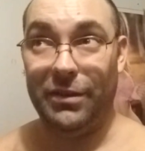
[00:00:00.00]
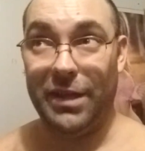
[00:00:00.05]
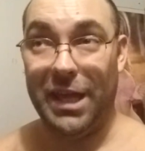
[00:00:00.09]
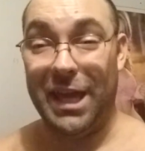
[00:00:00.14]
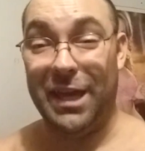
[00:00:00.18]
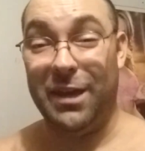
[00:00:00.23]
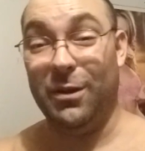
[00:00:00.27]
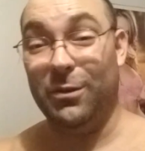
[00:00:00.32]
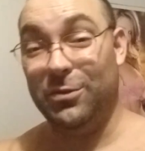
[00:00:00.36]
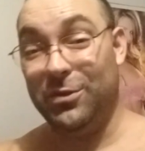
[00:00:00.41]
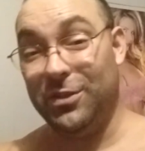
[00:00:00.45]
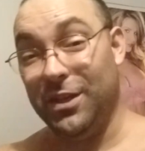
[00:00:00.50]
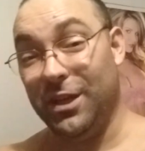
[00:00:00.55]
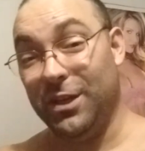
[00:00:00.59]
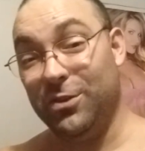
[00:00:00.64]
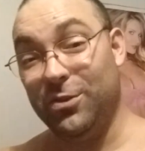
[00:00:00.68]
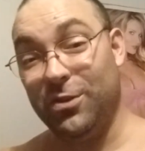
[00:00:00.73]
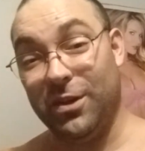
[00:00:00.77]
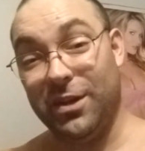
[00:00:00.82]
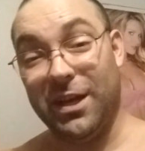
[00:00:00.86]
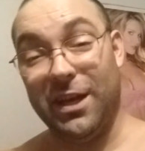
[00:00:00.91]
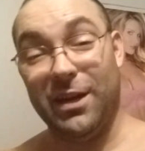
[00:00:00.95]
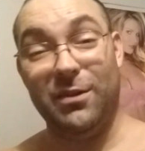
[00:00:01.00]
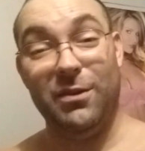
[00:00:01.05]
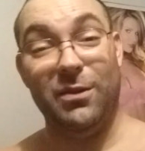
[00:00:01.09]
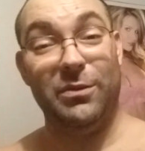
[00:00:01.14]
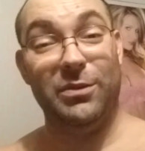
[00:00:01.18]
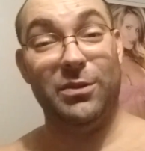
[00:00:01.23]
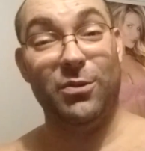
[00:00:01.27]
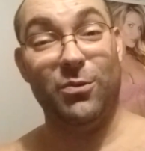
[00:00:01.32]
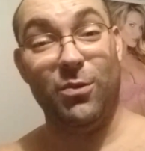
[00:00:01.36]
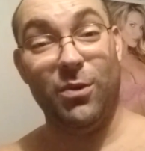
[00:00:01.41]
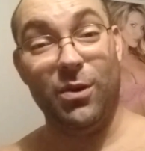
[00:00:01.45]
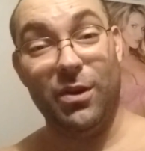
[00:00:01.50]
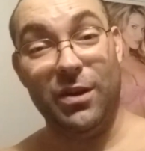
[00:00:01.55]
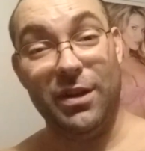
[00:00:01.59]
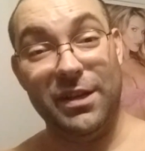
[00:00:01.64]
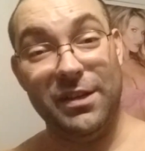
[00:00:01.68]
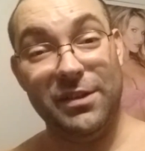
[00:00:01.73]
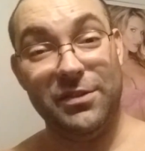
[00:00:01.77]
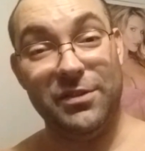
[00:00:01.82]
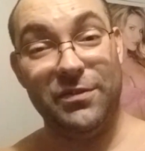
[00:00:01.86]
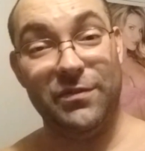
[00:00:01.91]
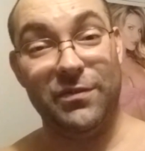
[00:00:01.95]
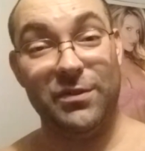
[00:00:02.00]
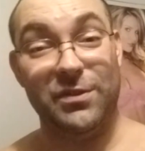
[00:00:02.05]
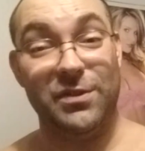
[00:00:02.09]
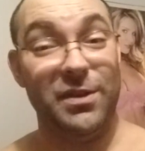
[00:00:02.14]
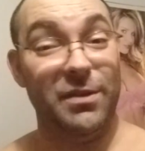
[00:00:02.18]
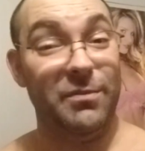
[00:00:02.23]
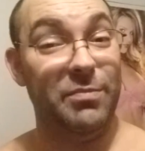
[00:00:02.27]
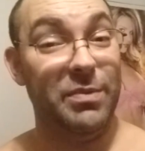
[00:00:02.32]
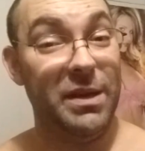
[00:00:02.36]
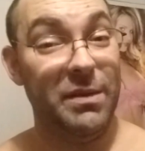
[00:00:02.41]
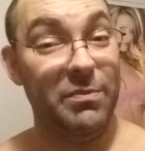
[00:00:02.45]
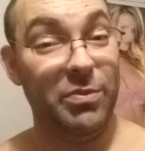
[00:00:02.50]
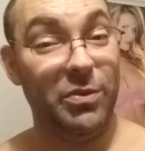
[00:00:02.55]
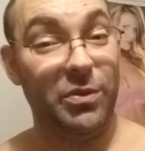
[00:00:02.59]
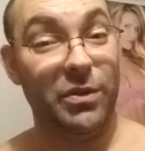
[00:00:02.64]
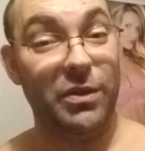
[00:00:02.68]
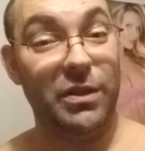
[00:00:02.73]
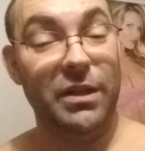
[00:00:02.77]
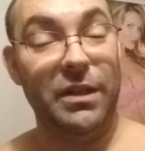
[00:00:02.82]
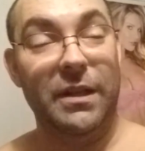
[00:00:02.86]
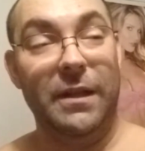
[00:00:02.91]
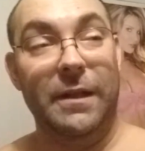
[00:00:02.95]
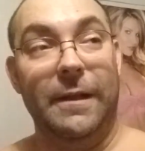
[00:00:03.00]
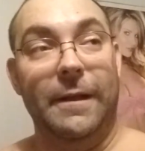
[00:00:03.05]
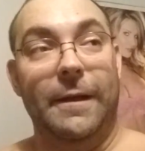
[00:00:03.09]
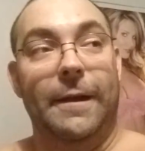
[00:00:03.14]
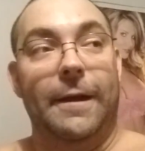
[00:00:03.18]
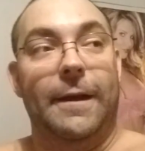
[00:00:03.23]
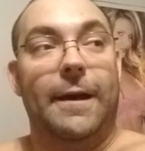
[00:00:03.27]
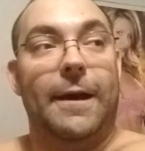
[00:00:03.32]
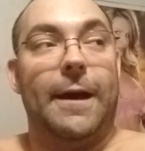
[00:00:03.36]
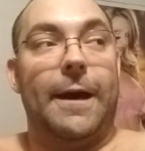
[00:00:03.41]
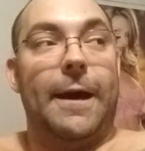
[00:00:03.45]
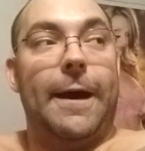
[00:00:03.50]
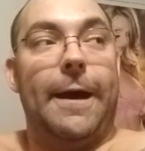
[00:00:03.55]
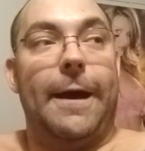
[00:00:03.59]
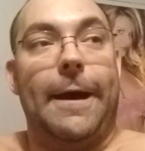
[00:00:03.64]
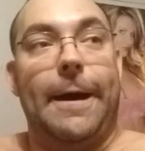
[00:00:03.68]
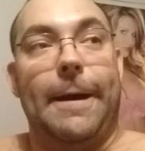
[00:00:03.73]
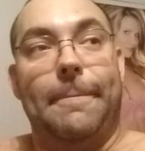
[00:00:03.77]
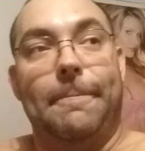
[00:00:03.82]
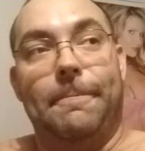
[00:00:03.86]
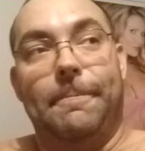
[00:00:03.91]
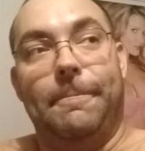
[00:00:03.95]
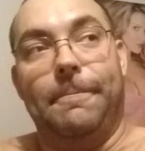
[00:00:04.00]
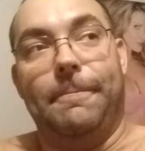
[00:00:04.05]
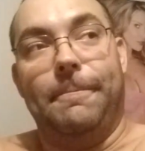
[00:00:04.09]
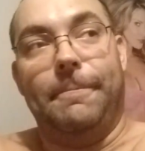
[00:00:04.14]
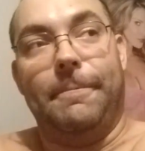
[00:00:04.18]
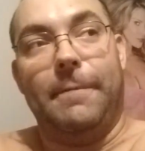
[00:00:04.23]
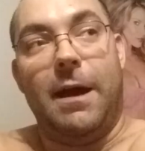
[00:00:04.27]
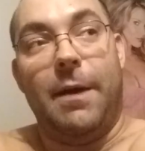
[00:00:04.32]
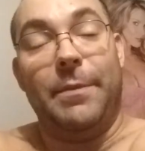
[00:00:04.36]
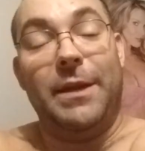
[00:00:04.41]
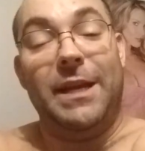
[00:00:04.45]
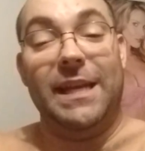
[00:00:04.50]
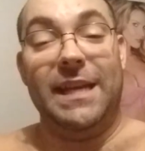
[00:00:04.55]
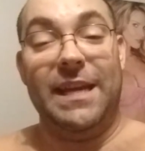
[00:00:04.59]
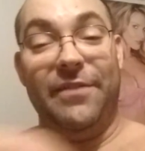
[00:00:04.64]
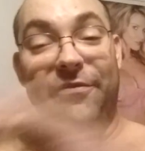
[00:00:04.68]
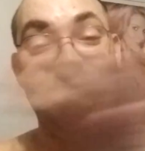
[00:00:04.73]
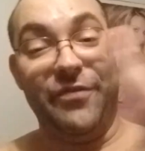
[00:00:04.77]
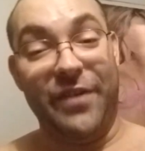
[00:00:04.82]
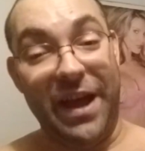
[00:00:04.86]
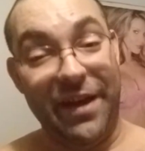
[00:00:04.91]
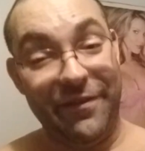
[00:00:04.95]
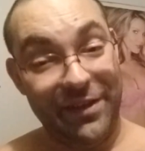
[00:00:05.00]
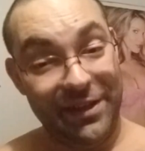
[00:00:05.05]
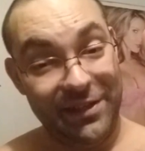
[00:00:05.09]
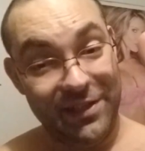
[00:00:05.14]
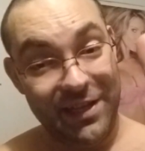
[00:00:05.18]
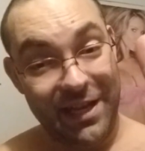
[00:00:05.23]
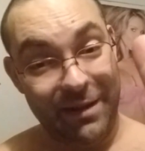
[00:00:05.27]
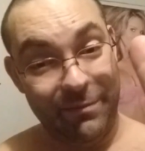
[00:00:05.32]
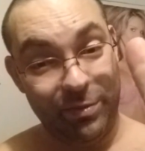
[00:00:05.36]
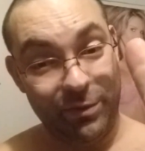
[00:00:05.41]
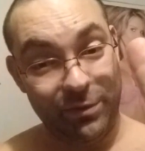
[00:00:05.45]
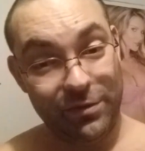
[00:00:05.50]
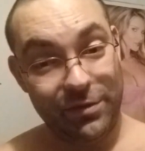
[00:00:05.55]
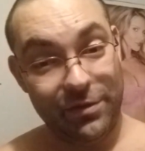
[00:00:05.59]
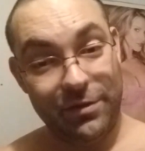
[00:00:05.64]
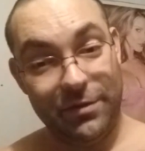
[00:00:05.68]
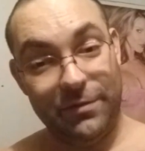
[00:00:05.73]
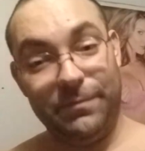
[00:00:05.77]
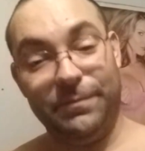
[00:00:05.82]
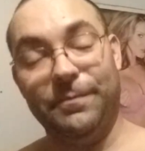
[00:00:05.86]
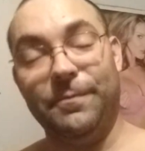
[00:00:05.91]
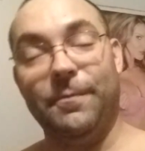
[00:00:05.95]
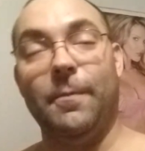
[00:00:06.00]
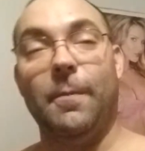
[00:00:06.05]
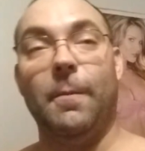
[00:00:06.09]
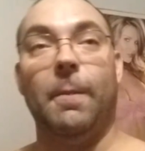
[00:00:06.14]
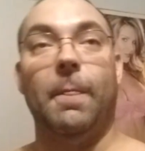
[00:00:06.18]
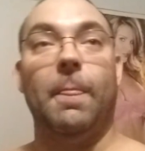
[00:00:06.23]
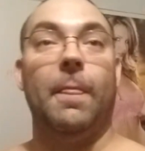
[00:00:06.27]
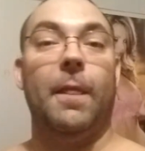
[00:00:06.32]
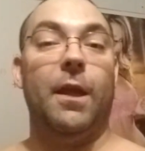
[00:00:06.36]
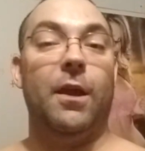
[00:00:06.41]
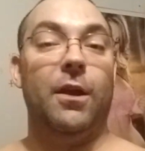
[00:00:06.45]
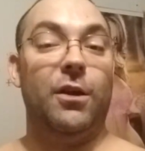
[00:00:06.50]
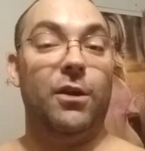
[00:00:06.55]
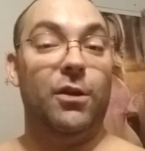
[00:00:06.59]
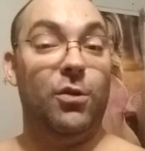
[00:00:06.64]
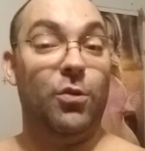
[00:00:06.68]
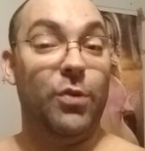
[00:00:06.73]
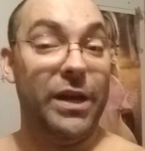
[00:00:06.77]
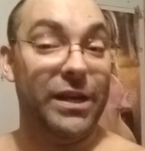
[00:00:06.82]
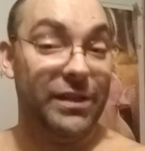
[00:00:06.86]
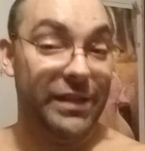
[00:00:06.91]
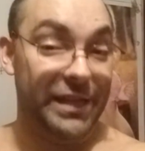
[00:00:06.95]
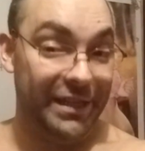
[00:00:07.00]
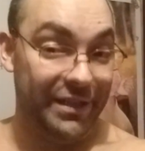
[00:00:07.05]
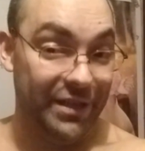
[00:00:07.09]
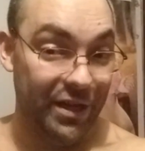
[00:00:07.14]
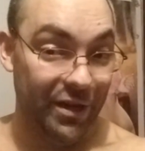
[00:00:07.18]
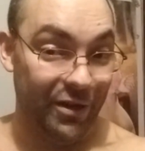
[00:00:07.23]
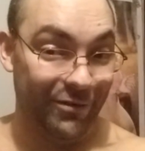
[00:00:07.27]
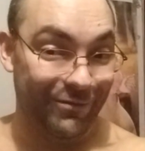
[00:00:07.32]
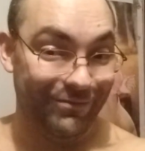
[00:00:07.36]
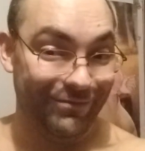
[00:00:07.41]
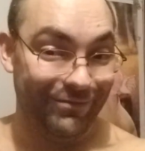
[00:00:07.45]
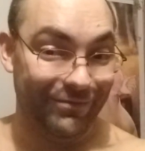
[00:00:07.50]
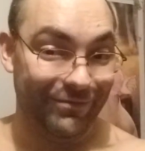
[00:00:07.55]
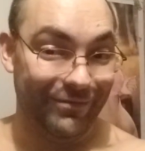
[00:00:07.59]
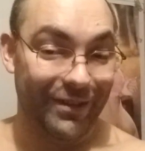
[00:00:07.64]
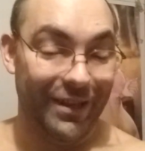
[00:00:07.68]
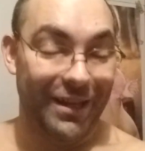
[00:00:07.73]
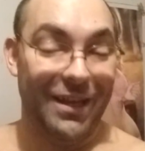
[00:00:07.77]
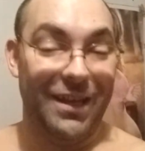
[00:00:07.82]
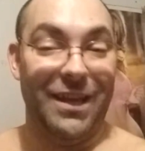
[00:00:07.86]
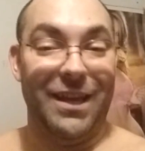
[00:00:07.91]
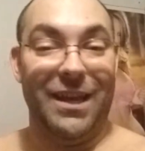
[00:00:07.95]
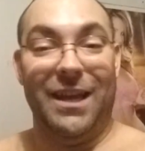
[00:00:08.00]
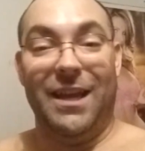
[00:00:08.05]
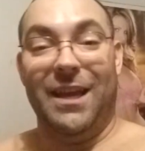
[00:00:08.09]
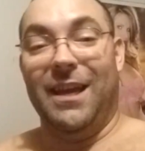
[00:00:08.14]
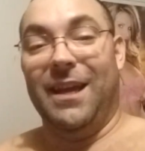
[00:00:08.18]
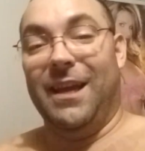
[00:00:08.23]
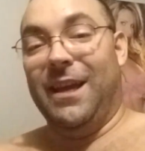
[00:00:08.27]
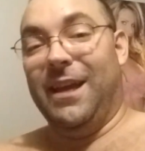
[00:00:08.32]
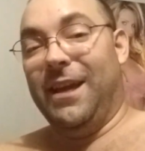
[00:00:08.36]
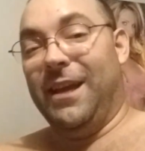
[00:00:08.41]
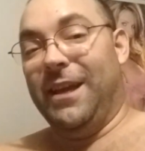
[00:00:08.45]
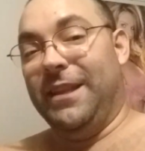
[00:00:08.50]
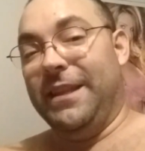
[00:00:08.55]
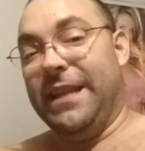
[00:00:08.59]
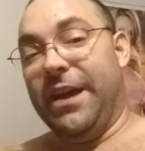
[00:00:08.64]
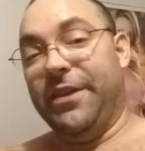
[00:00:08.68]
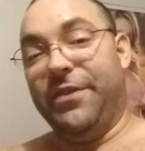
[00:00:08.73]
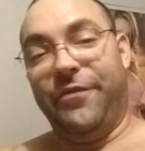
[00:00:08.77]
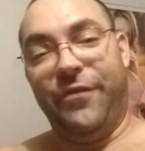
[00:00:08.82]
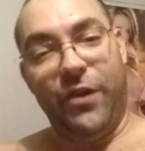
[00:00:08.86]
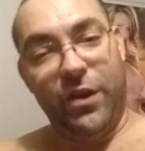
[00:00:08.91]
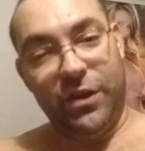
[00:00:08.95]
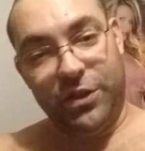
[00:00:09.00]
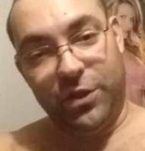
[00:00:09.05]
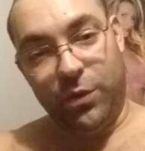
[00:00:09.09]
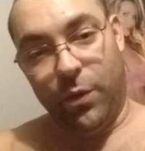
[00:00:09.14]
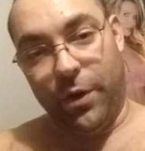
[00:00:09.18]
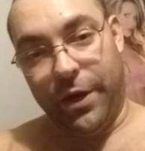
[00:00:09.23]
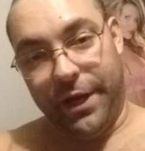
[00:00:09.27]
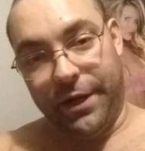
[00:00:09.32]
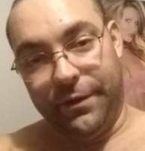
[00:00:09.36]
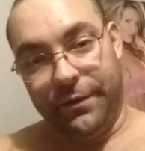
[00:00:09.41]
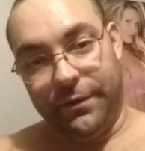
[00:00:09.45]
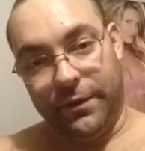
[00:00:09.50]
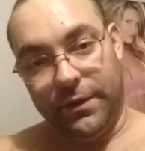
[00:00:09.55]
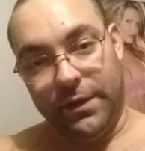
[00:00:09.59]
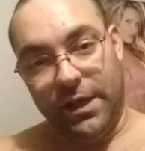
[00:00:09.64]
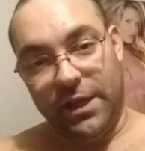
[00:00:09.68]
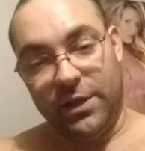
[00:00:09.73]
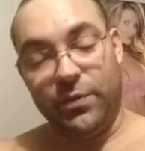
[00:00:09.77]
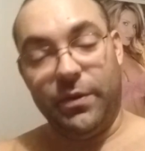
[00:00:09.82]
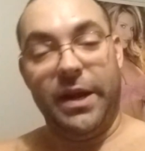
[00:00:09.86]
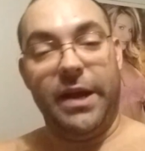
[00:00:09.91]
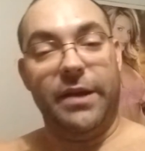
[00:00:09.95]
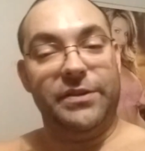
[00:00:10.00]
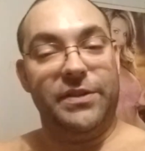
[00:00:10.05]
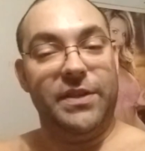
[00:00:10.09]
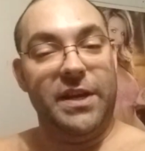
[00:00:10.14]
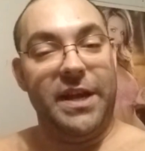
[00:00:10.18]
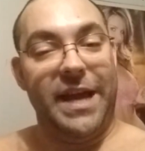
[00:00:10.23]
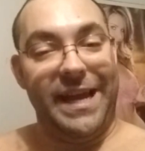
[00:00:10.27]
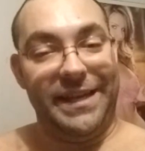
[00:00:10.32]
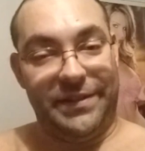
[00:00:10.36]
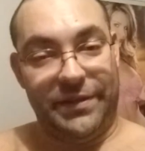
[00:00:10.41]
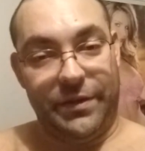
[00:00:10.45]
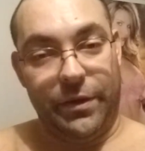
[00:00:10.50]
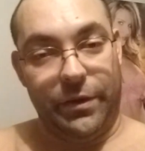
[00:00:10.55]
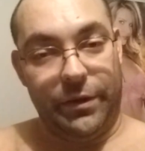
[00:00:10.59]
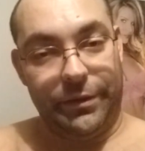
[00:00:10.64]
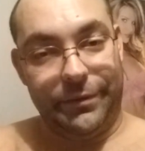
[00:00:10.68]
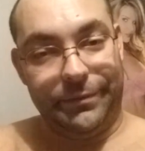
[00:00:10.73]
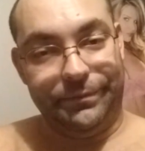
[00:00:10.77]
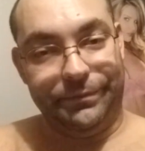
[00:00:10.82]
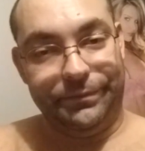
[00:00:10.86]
egocentric, I don't know what the word is for some people. I'm going to give 5 examples. Quickly, too. Now, the first one is when I was in high school.